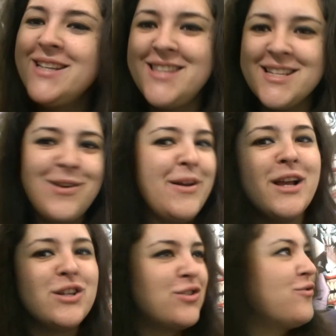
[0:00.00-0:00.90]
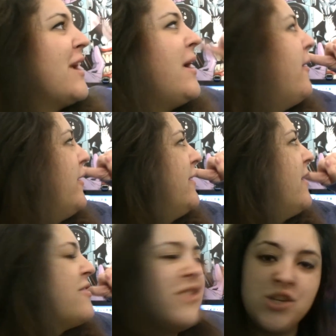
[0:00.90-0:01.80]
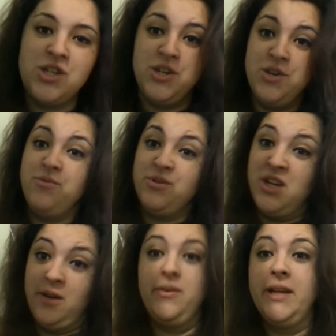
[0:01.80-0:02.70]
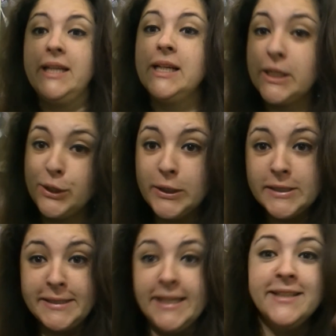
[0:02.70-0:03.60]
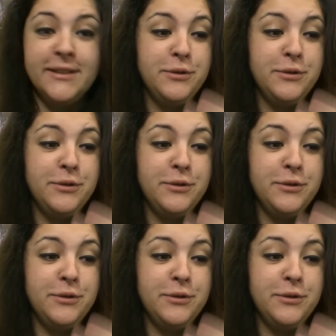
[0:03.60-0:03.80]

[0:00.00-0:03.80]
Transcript: So that's going straight on the new shelving I got here.